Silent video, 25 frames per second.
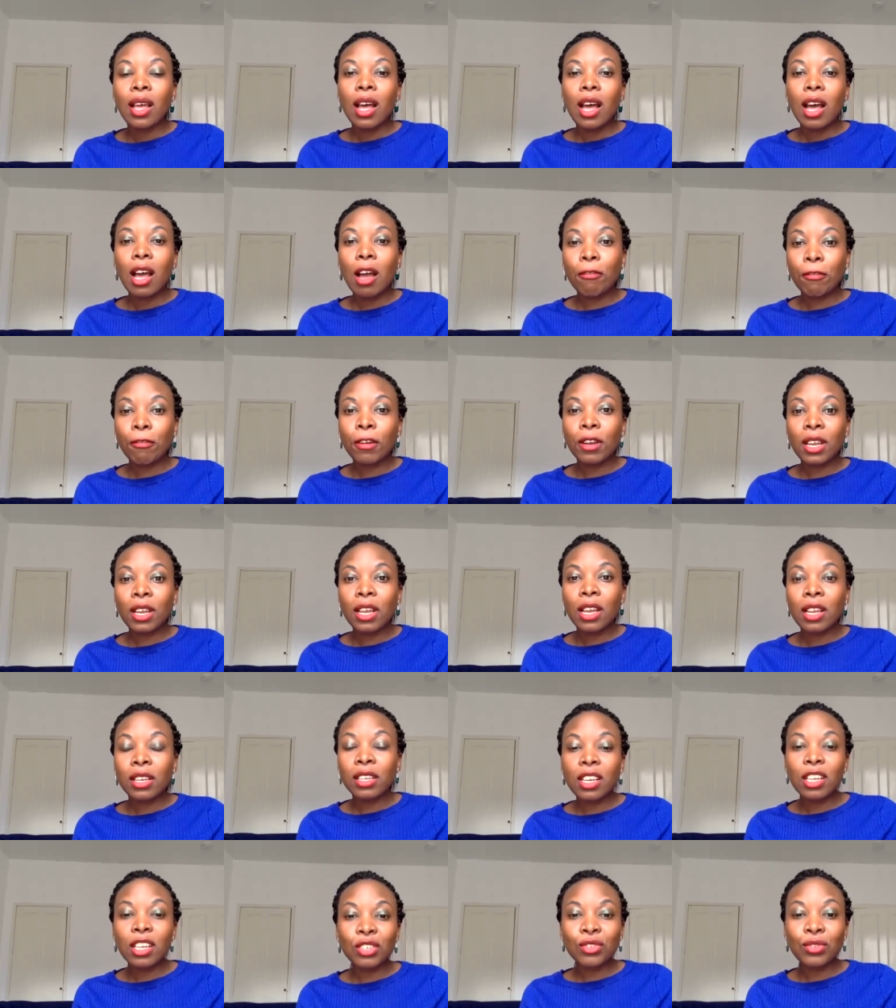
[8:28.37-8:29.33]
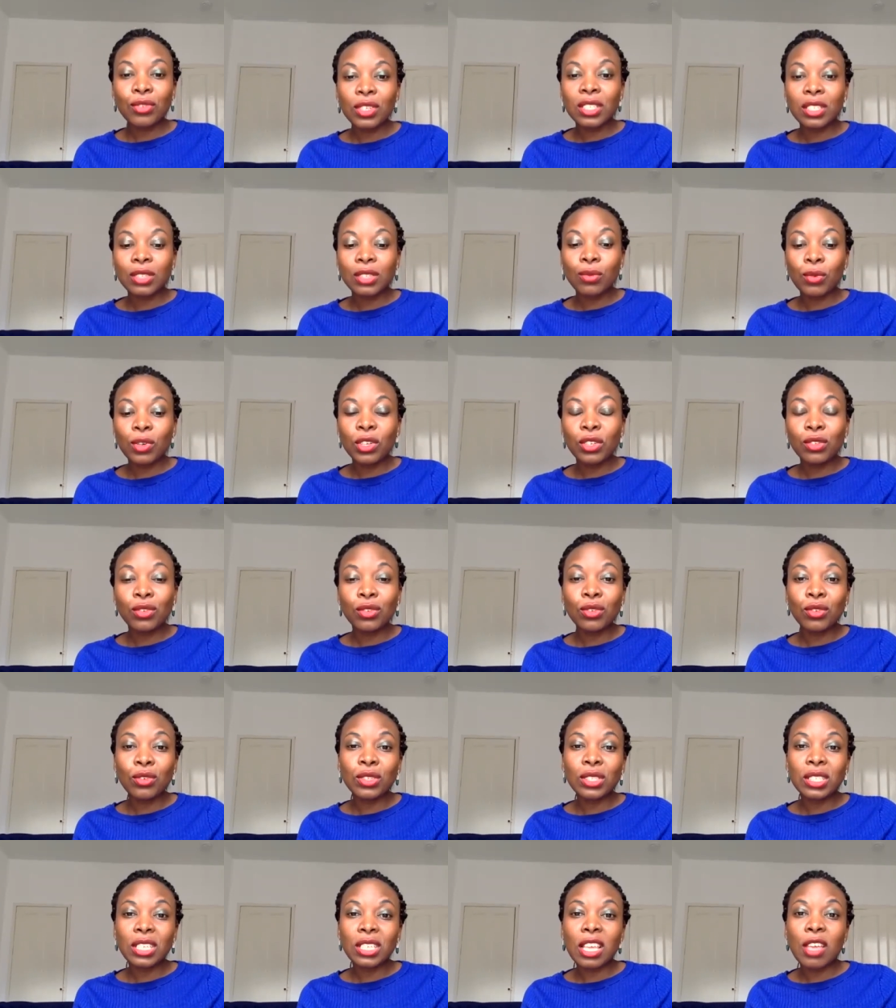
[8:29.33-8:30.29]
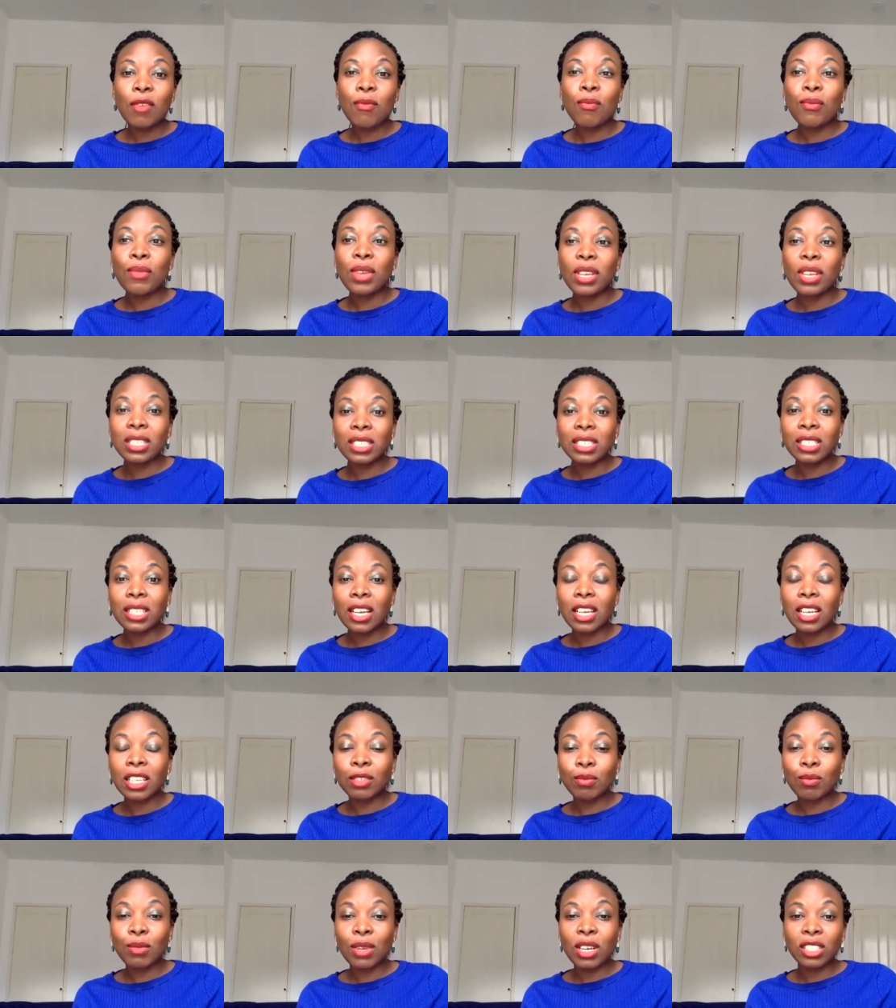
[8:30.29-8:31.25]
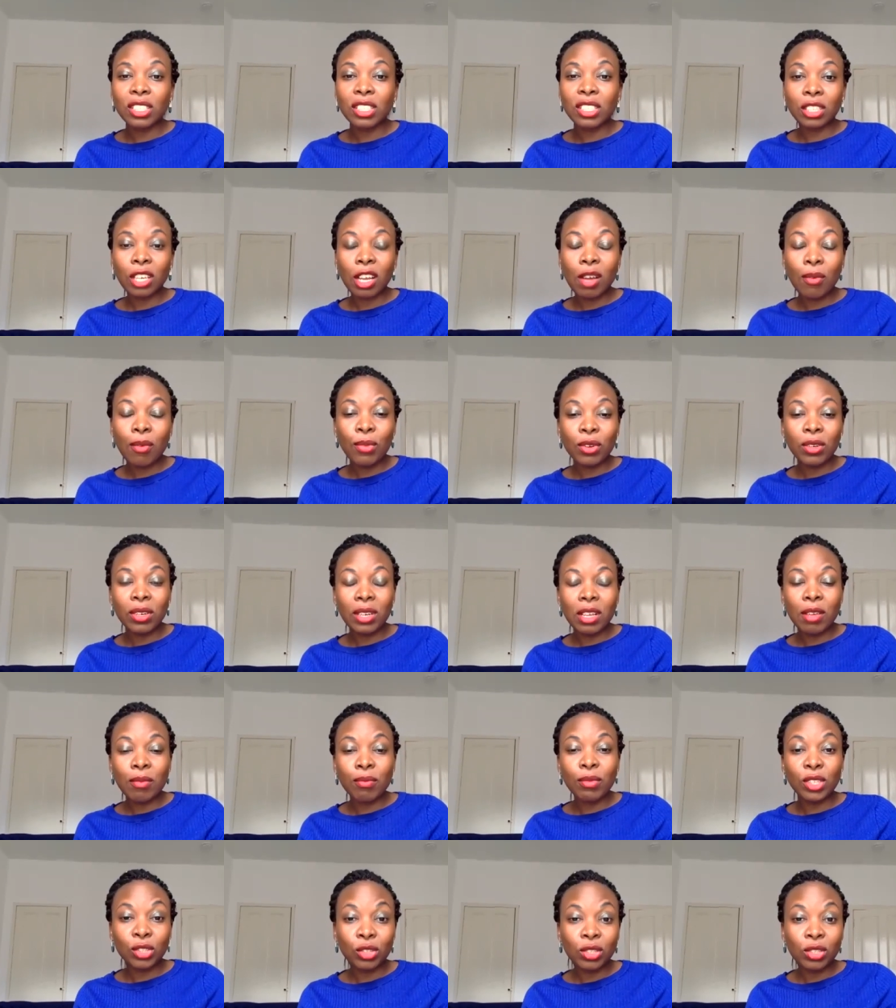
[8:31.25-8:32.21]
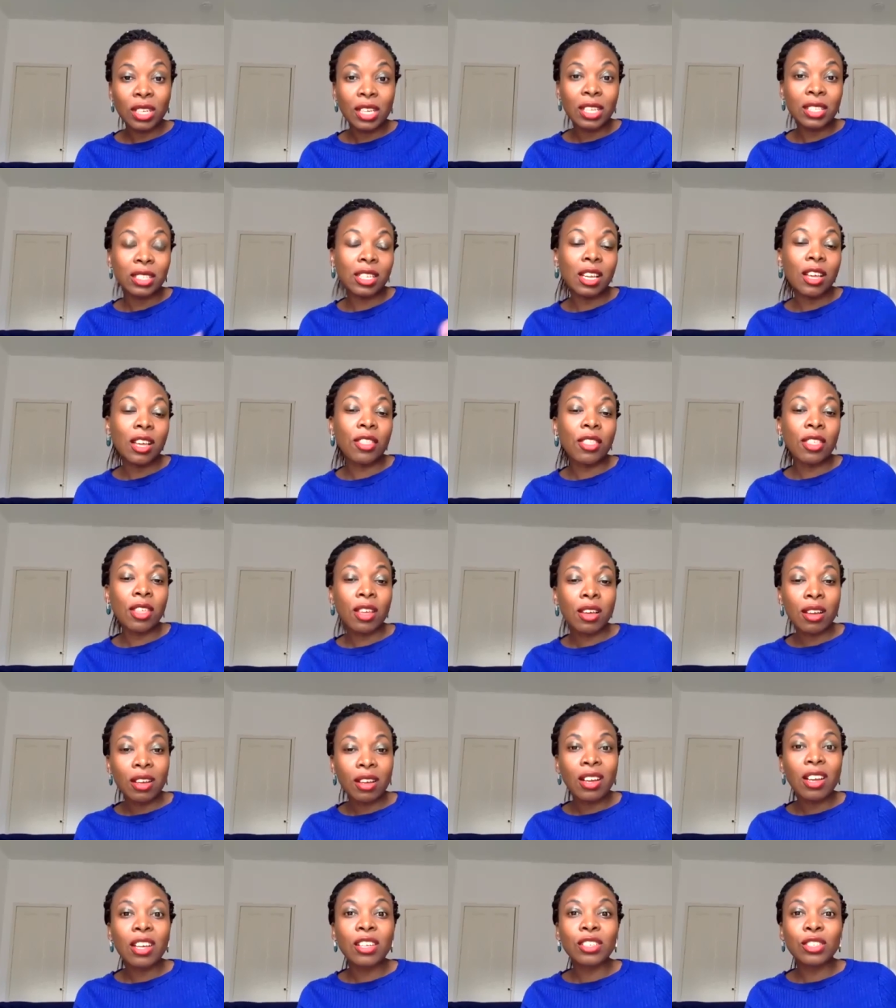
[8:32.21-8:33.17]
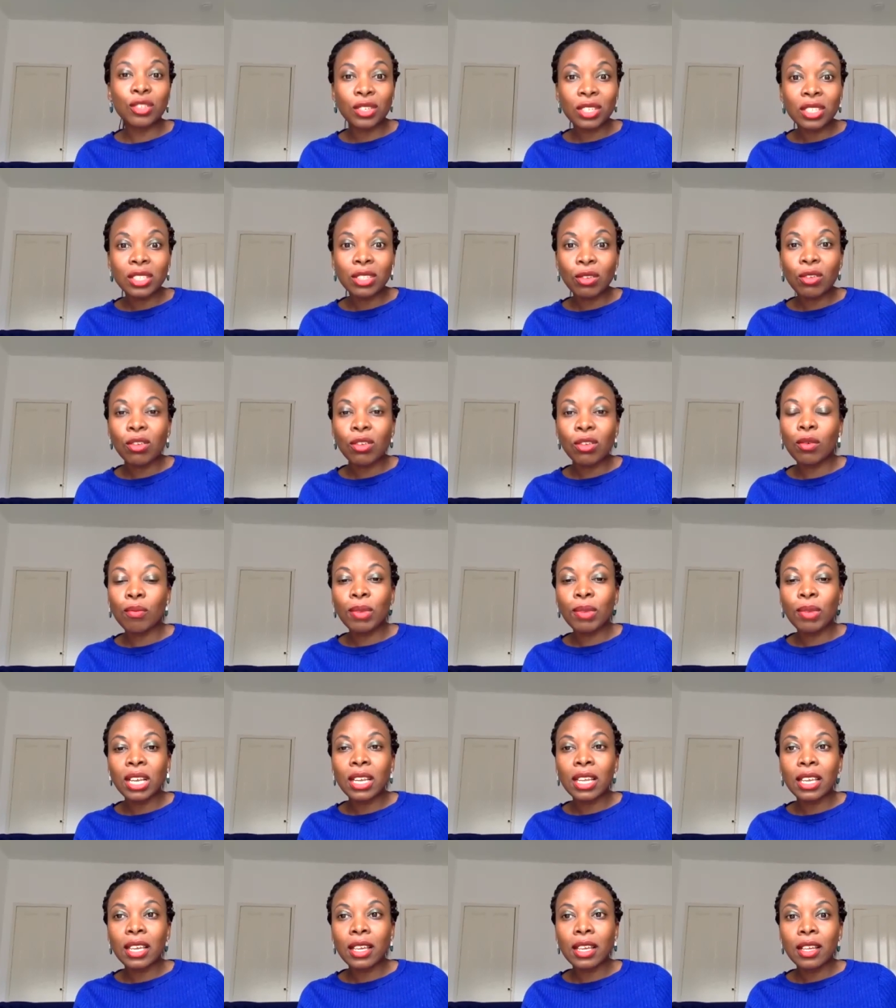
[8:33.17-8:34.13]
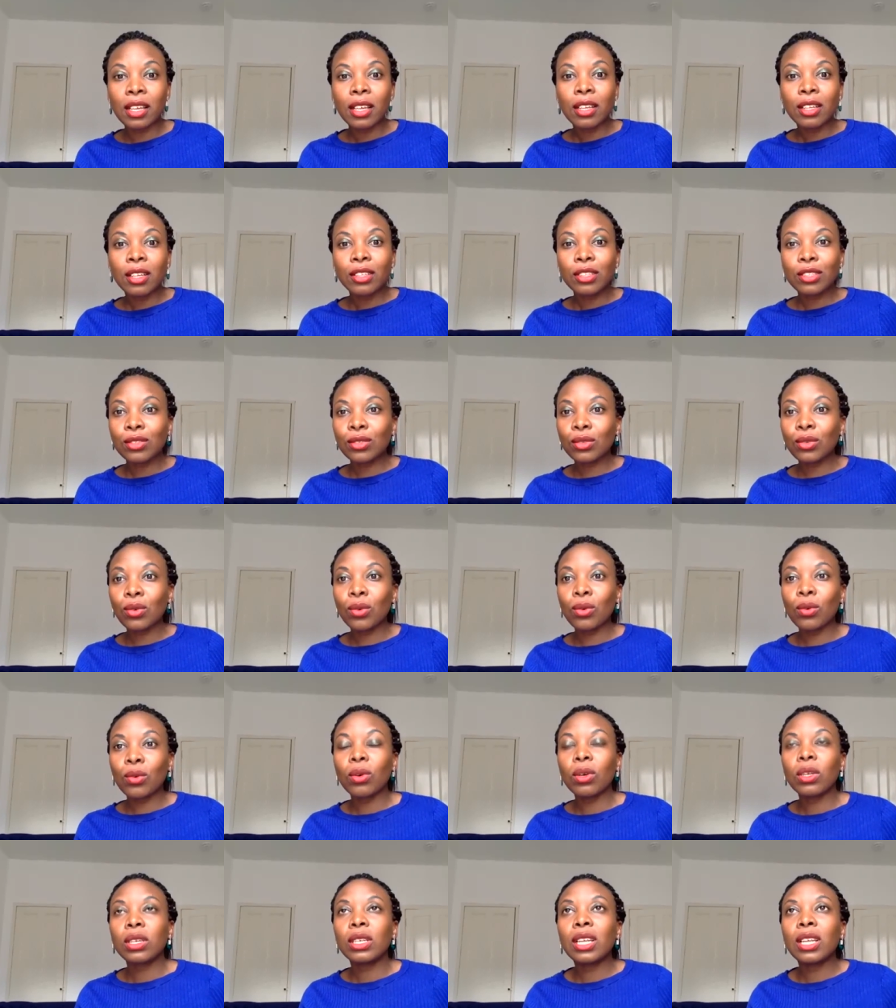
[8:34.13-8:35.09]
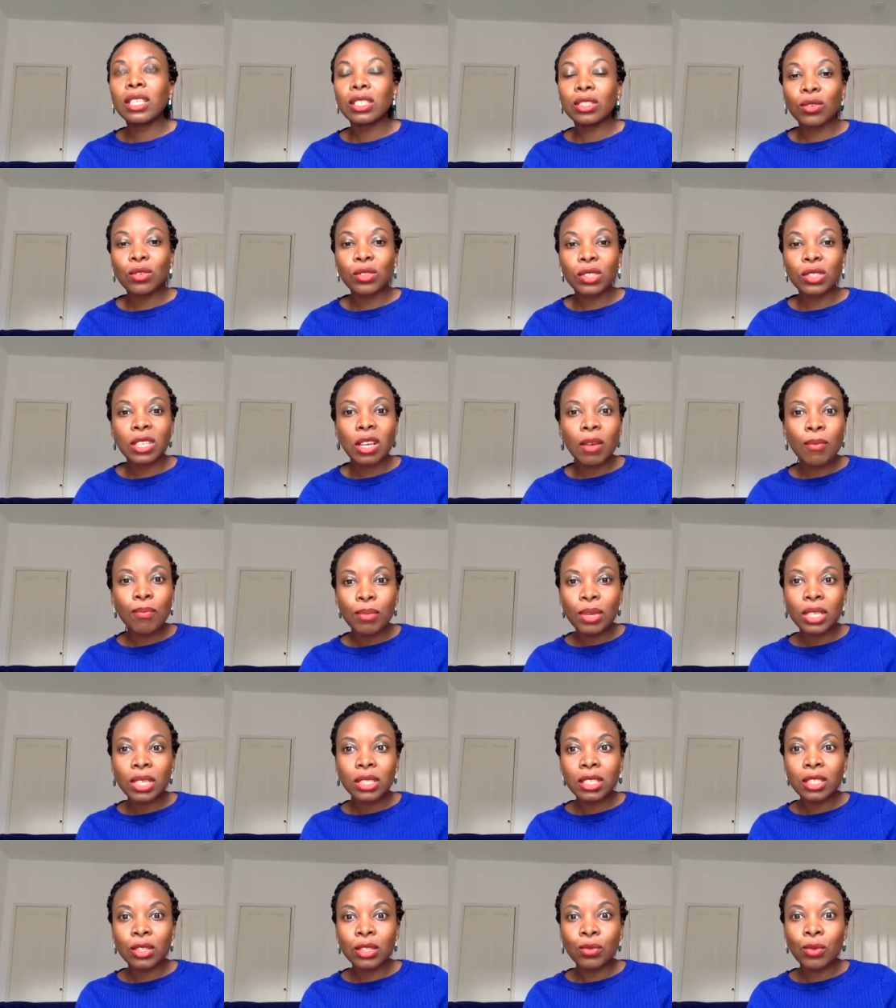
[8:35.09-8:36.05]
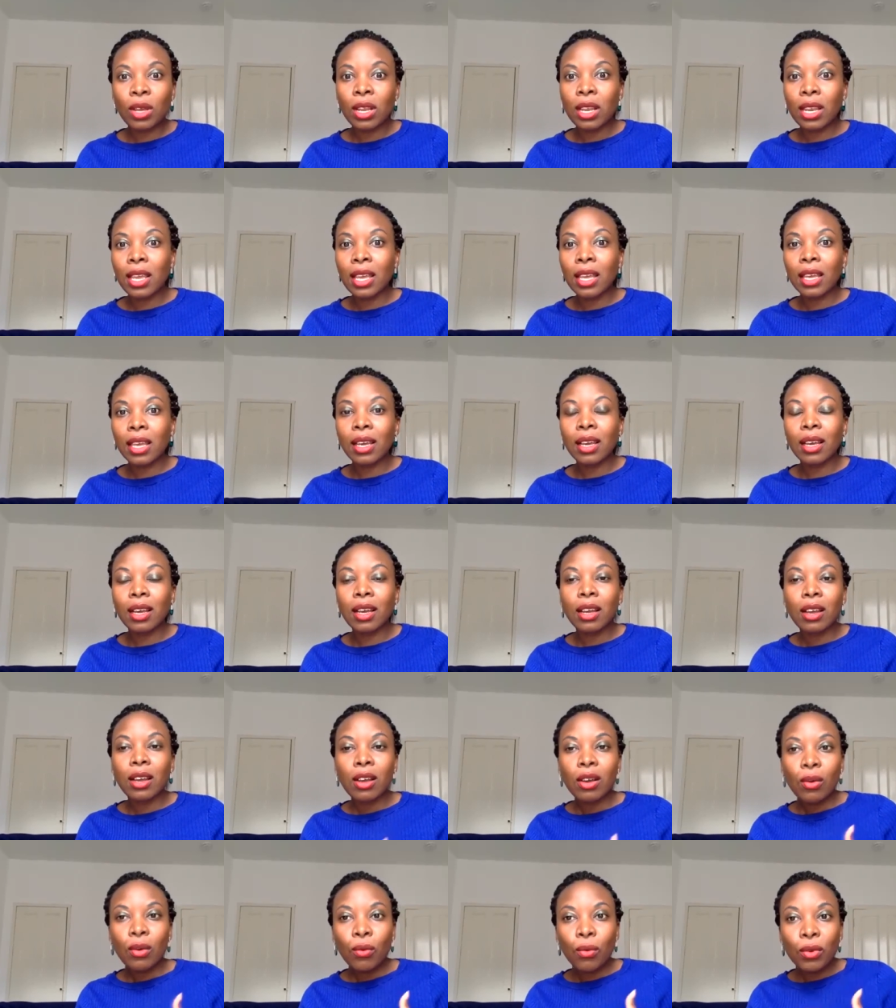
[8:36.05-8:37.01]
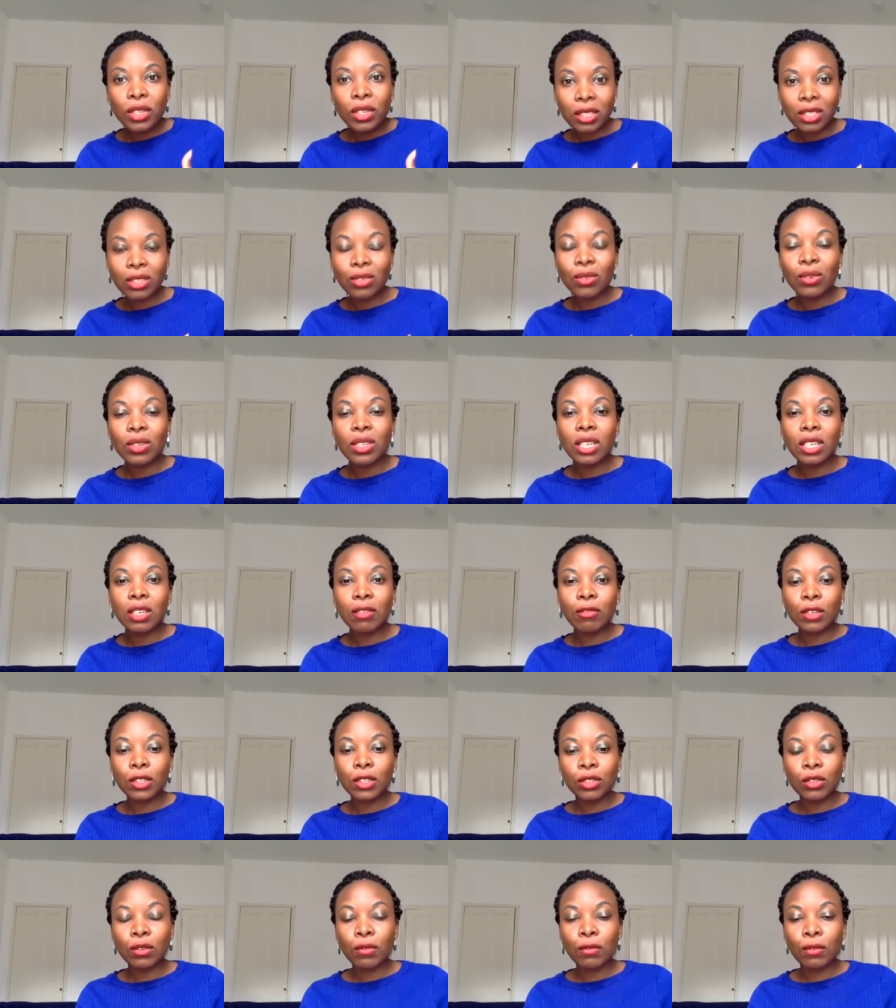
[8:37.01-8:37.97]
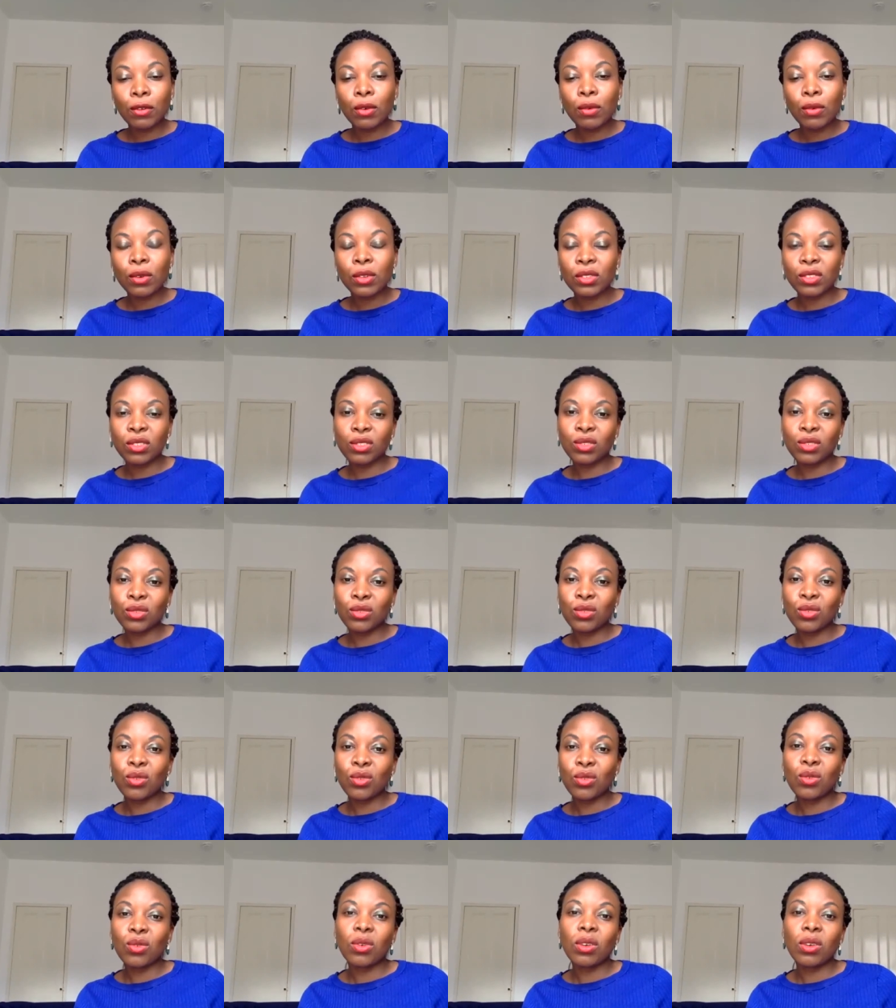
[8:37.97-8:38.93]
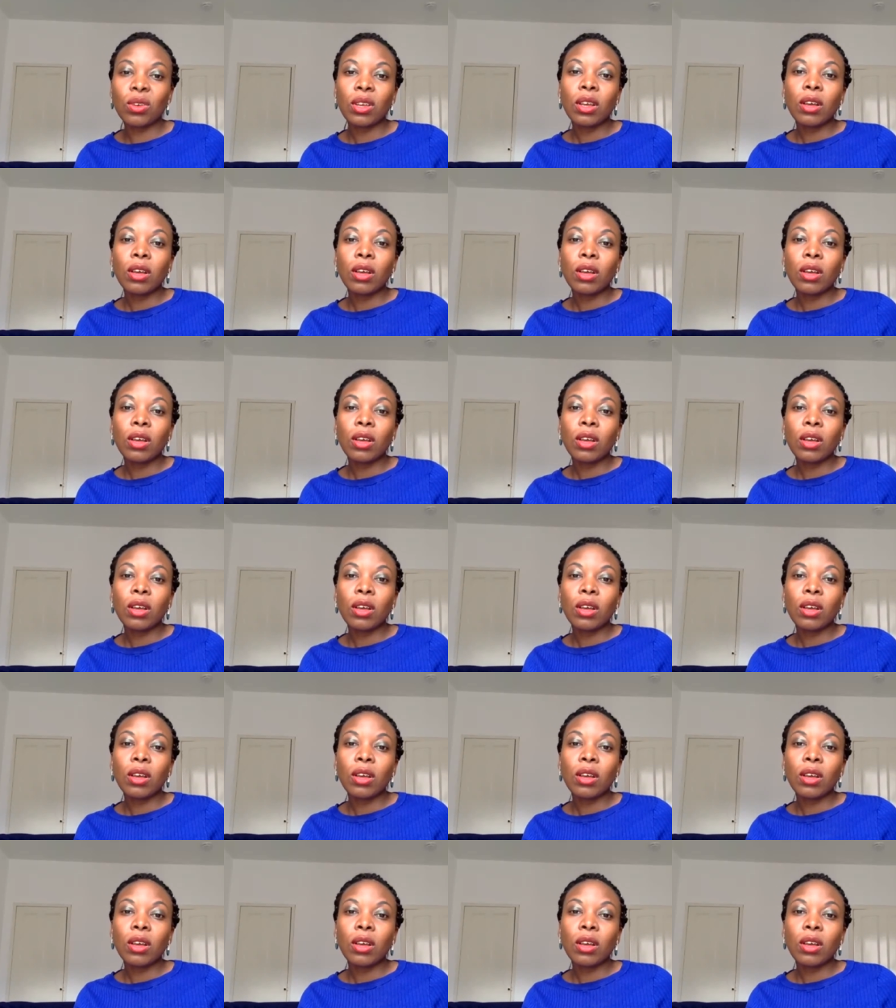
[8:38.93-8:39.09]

African countries, we do not emit as much carbon emission as other countries globally. So that's also a basis where like we still need fossil fuels to